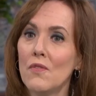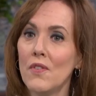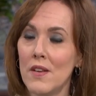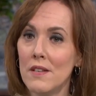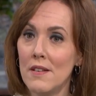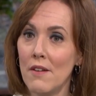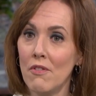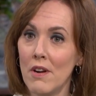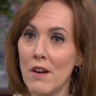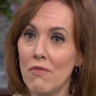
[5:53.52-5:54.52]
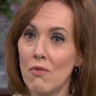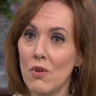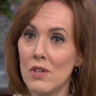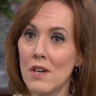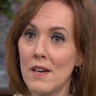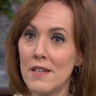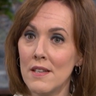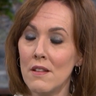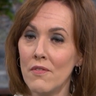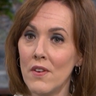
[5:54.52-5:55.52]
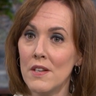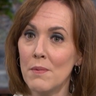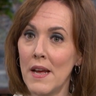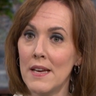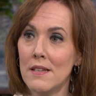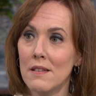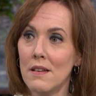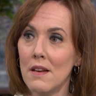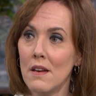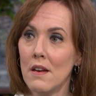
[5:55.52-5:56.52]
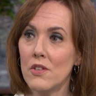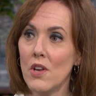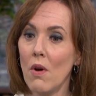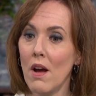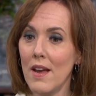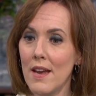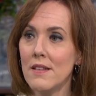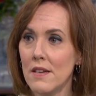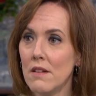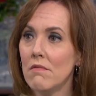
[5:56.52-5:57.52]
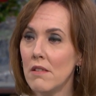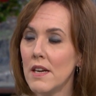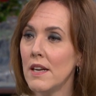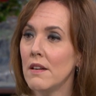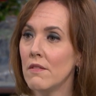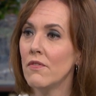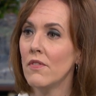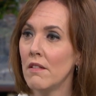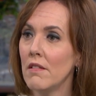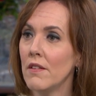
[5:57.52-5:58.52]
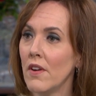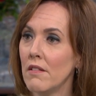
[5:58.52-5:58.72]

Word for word: for this severing of royal ties in the first place. So he's in a really very, very